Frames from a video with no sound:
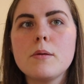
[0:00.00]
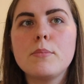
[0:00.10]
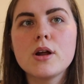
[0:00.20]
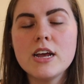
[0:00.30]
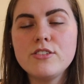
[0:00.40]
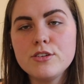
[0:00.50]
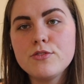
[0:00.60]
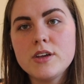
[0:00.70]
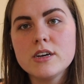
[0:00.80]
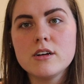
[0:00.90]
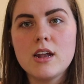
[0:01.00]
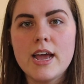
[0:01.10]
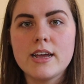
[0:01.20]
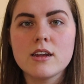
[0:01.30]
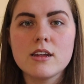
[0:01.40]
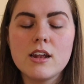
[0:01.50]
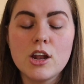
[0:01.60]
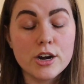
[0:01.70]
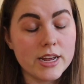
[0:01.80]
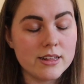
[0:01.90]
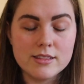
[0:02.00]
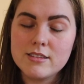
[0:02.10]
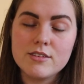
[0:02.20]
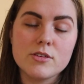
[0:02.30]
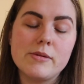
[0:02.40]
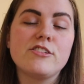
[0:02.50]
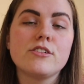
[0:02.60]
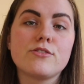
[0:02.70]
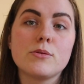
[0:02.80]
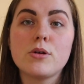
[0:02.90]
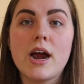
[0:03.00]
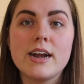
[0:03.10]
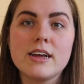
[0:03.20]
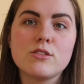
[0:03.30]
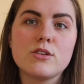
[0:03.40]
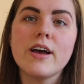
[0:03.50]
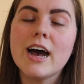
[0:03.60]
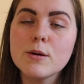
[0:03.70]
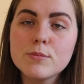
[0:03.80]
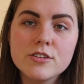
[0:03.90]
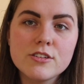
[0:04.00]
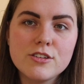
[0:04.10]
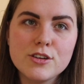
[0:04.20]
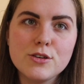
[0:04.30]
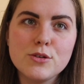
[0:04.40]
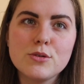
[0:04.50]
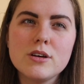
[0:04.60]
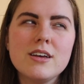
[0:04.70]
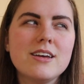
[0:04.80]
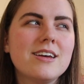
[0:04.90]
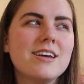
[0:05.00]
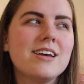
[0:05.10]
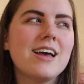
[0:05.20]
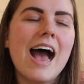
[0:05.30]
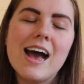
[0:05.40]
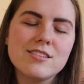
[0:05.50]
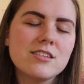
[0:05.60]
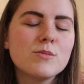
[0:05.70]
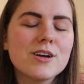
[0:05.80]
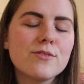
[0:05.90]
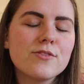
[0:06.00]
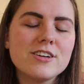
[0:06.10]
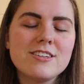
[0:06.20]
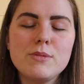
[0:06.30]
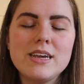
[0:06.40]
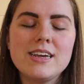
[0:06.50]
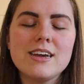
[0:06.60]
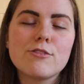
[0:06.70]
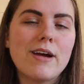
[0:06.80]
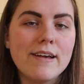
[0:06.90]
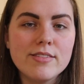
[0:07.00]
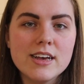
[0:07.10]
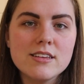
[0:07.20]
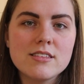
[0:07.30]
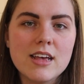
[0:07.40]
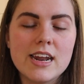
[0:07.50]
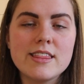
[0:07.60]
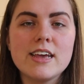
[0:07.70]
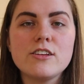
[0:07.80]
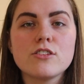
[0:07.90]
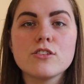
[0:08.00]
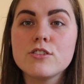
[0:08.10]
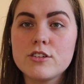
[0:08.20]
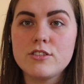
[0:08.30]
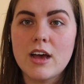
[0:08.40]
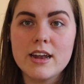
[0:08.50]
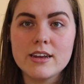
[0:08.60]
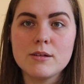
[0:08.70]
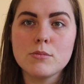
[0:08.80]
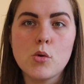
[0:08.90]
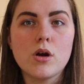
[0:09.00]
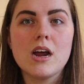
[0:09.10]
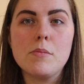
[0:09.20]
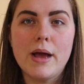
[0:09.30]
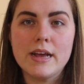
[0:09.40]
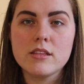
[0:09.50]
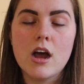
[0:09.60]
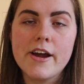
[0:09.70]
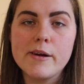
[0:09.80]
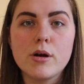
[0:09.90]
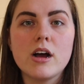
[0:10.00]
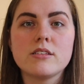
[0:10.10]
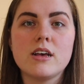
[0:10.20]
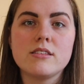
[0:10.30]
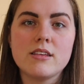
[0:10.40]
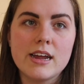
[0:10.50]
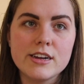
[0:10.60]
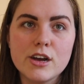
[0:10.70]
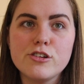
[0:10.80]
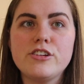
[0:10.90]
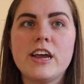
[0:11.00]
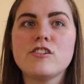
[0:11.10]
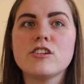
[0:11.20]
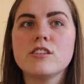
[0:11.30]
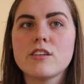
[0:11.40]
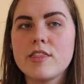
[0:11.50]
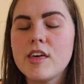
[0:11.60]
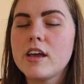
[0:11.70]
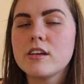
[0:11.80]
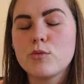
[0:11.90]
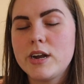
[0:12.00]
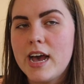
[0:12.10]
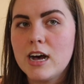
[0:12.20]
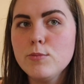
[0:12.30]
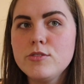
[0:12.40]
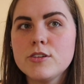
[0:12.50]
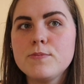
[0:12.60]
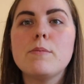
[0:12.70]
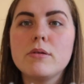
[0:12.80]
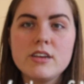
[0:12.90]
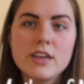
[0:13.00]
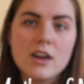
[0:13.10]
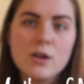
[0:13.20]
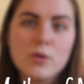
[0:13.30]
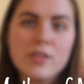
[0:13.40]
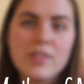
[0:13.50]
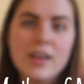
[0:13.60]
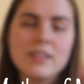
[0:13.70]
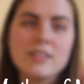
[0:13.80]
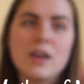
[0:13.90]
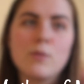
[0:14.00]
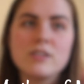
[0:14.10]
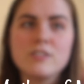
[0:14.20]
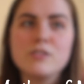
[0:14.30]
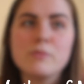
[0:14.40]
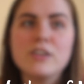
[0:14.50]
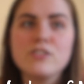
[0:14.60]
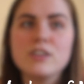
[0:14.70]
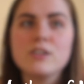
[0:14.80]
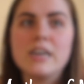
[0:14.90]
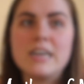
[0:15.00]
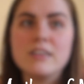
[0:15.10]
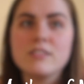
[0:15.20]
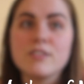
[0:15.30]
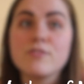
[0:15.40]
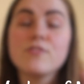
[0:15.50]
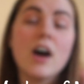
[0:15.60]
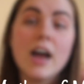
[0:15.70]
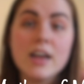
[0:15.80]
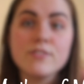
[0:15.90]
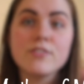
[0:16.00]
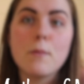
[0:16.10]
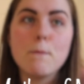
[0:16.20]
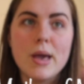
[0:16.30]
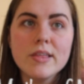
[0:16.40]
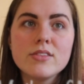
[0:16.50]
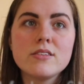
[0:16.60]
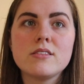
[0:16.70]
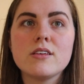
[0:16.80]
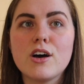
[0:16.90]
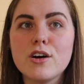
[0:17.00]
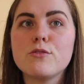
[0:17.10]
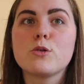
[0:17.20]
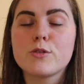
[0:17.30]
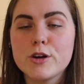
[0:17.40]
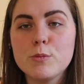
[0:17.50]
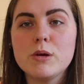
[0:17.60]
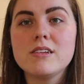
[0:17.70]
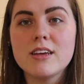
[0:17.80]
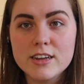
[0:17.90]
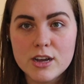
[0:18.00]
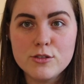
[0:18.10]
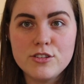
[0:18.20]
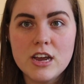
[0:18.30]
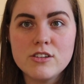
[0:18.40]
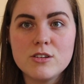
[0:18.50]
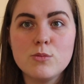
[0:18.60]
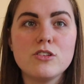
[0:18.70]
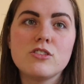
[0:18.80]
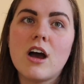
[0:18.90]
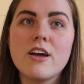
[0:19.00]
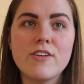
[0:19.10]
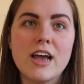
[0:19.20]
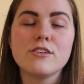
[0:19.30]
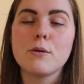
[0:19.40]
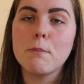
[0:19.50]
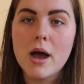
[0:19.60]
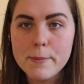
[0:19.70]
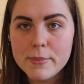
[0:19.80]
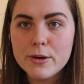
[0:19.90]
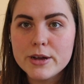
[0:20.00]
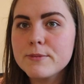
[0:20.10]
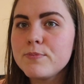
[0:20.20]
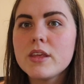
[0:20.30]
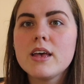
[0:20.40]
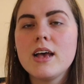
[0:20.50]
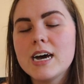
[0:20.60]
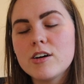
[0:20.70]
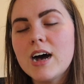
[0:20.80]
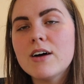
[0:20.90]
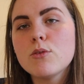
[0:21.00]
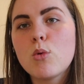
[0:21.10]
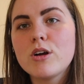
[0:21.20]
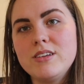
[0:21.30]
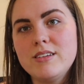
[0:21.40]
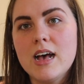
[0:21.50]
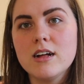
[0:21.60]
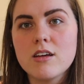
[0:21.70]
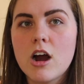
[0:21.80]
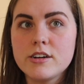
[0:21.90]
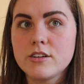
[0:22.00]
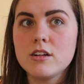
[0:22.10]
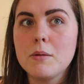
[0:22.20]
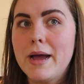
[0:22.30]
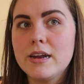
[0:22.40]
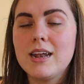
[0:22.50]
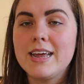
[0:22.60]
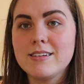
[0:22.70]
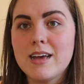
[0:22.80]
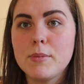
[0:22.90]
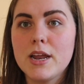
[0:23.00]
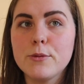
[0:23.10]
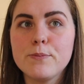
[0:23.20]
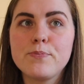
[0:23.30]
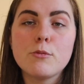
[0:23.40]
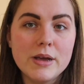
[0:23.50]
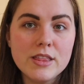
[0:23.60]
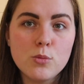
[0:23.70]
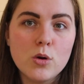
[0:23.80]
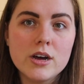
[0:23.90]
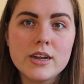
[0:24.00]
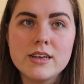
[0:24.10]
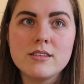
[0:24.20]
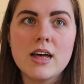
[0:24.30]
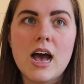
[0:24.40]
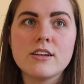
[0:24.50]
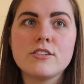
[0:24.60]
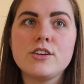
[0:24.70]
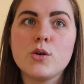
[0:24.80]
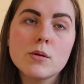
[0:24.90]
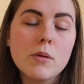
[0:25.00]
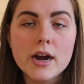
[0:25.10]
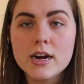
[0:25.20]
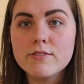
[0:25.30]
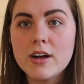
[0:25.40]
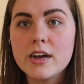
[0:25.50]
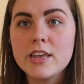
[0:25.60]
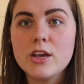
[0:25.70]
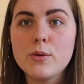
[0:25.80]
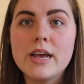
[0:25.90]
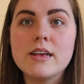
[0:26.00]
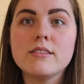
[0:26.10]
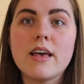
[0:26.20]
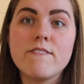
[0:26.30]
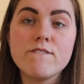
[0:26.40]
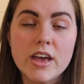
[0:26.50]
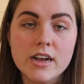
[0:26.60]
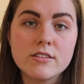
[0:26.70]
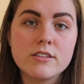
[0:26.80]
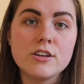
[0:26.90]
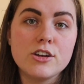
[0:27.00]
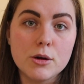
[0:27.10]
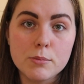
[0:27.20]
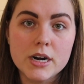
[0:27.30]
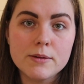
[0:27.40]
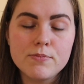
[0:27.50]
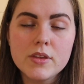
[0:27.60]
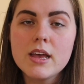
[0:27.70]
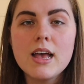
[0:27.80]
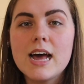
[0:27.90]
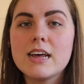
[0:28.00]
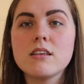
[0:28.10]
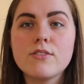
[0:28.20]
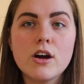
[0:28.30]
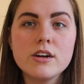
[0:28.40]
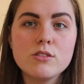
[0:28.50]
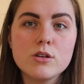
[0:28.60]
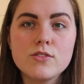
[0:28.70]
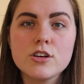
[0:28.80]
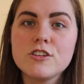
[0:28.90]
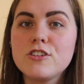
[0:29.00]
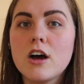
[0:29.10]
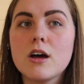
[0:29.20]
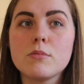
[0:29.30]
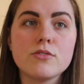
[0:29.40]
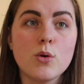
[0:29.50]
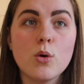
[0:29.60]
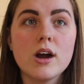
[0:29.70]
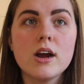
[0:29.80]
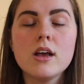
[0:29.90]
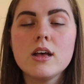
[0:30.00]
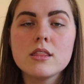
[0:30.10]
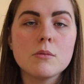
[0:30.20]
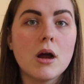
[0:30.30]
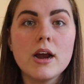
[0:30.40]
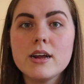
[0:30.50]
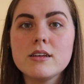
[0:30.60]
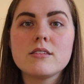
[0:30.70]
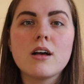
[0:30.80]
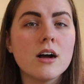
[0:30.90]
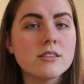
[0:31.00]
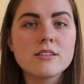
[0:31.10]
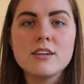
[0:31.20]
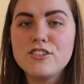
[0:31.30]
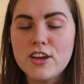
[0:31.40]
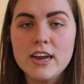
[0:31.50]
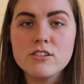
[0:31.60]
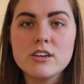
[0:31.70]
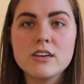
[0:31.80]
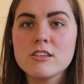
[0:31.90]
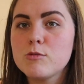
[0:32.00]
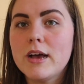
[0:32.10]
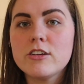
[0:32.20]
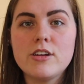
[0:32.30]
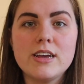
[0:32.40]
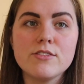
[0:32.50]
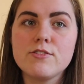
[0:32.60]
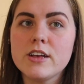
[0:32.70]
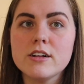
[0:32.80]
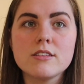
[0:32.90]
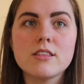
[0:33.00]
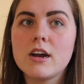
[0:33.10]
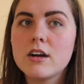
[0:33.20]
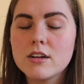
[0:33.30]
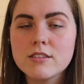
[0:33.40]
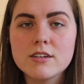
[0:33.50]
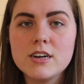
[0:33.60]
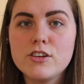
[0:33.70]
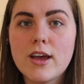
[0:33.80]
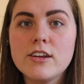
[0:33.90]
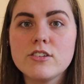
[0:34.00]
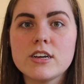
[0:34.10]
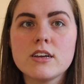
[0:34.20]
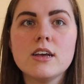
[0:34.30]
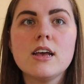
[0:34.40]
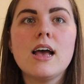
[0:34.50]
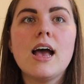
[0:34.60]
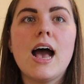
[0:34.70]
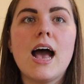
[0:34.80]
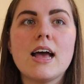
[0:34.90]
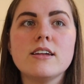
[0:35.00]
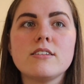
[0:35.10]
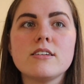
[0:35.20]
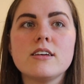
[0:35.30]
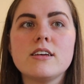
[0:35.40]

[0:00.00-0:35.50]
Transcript: But I do feel like learning this information from Brian has sort of helped to add some comfort to me around this. And I think just understanding more about the hiring process and negotiations, I think, has really helped. In particular, one thing that I wanted to mention is the 5 myths of recruitment and negotiation, which I found mind-blowing. And I'll have a more detailed article about it linked down below. So myth one is that your market value is a fixed number. And as I've already sort of touched on before, the market is constantly changing, especially in fields that are constantly changing. And